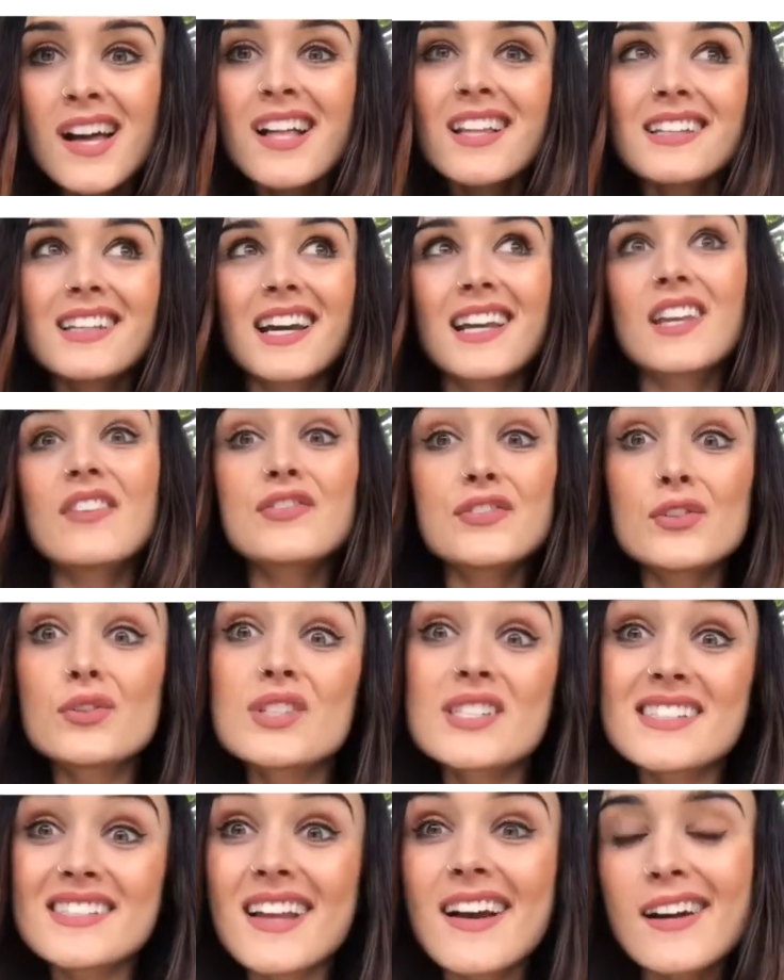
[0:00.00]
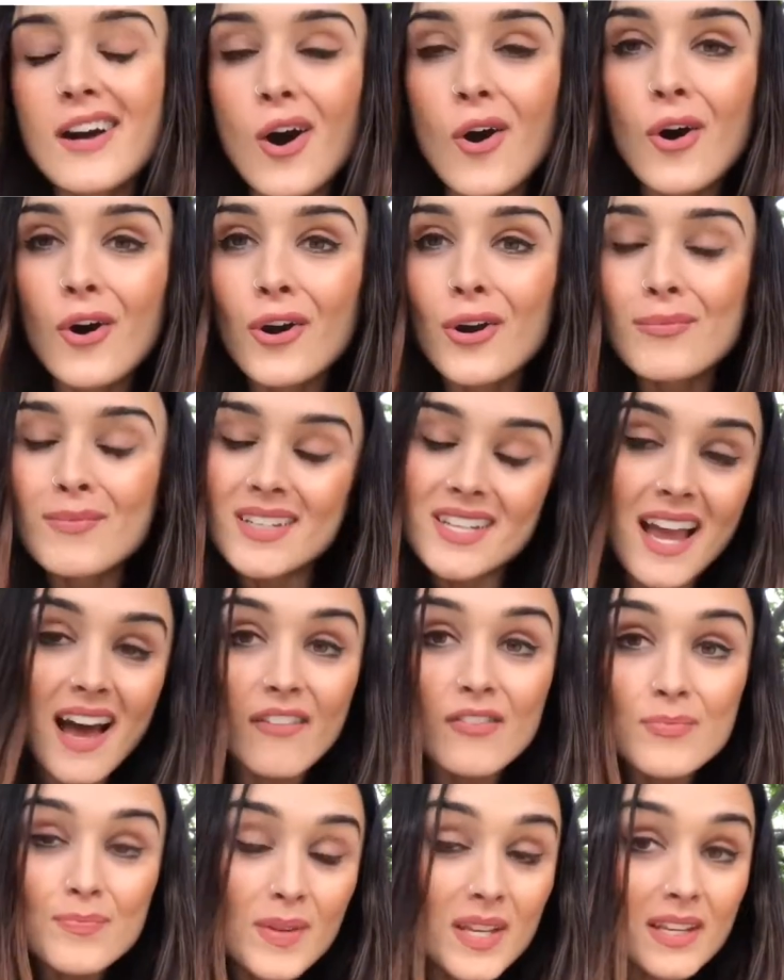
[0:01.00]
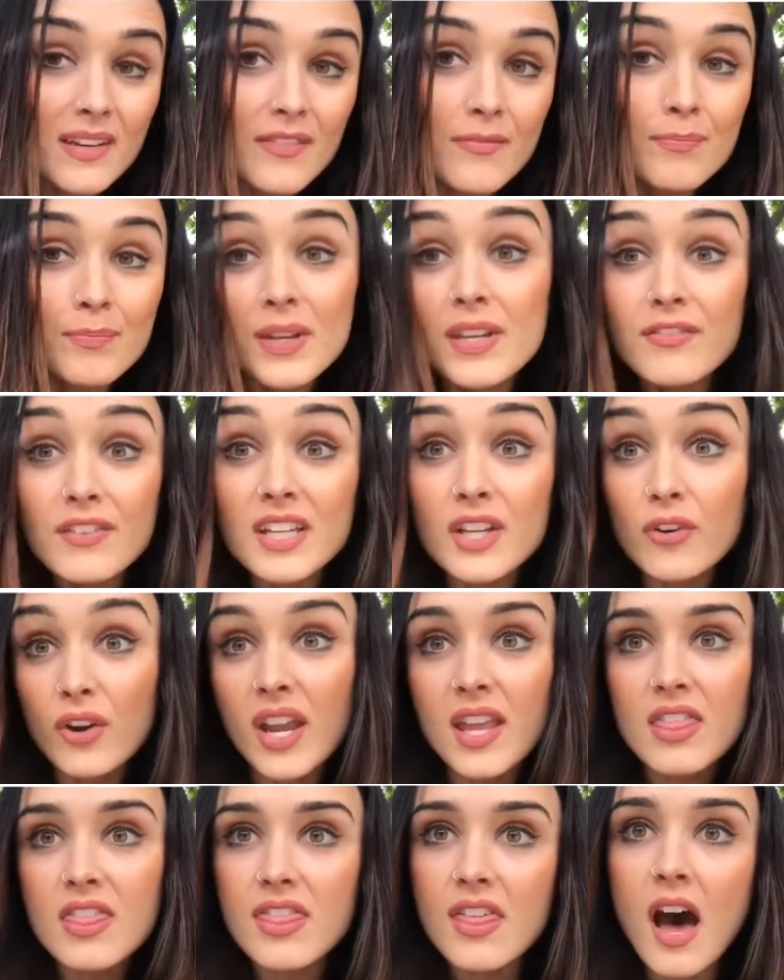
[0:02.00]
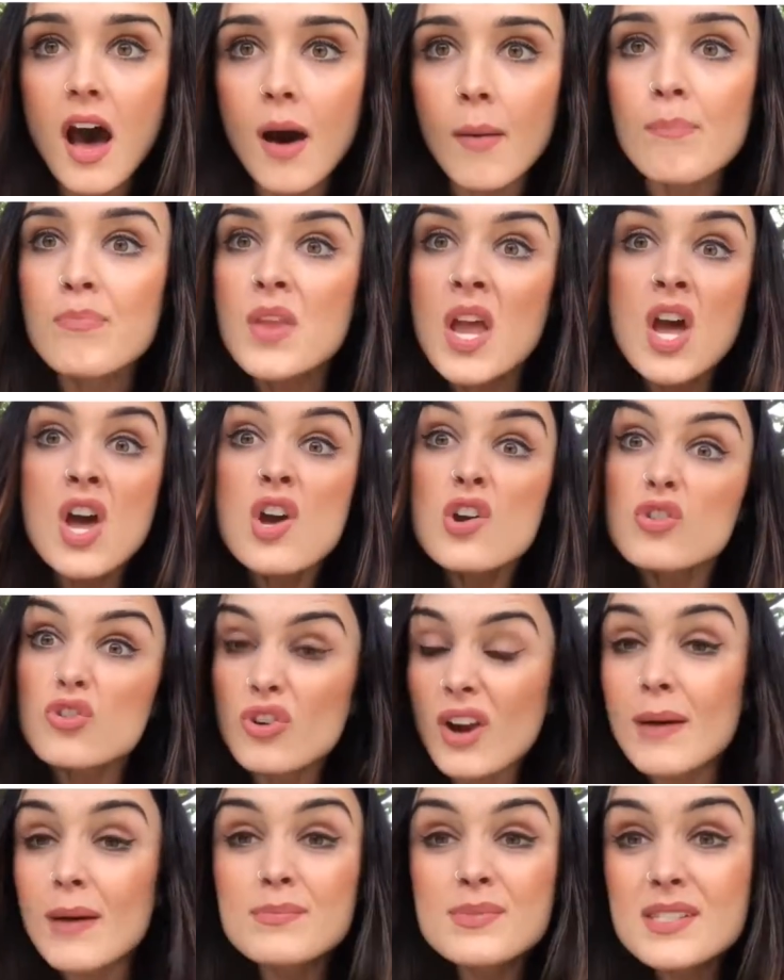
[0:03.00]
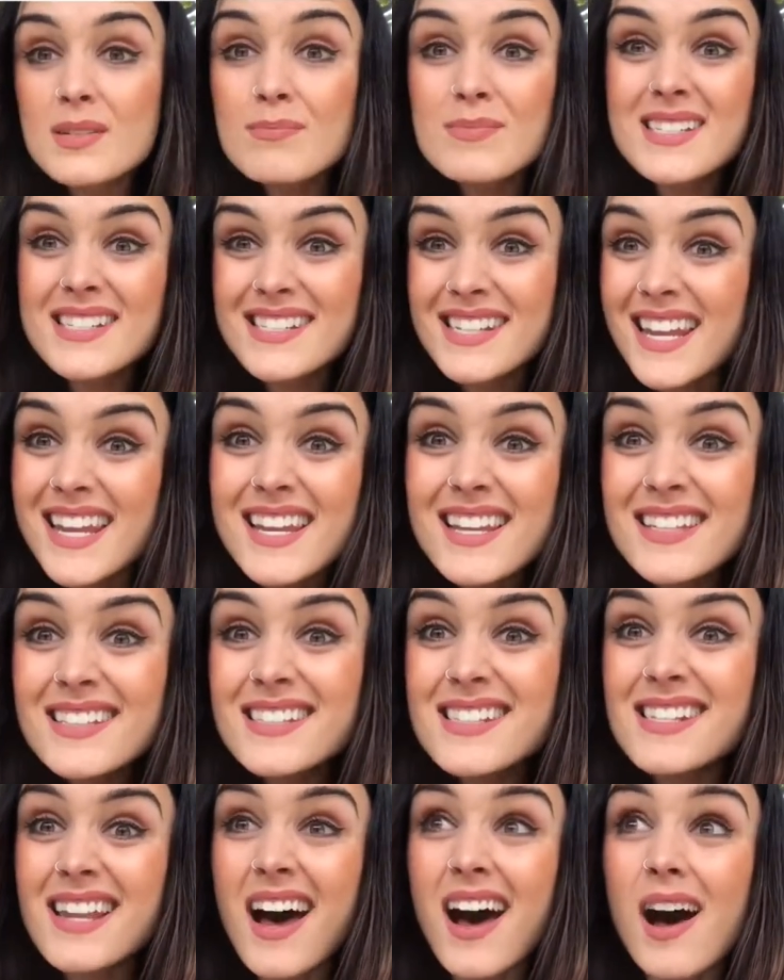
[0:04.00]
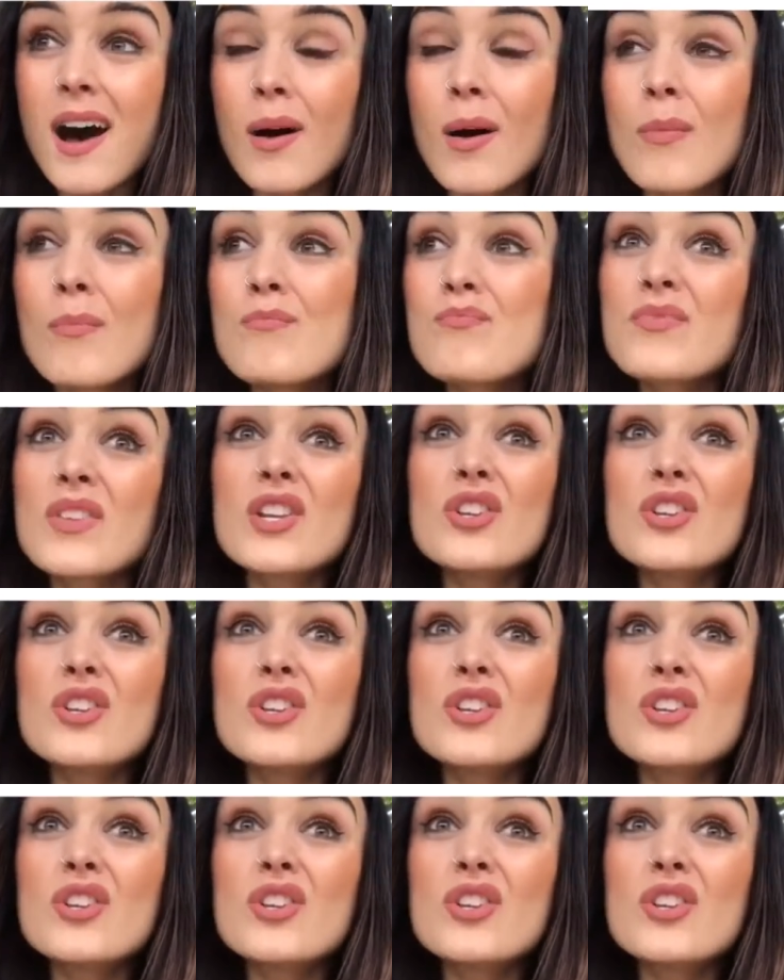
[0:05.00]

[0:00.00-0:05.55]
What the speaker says: Like, if you're stuck at home and you have a bit of a green thumb, grab some seeds, and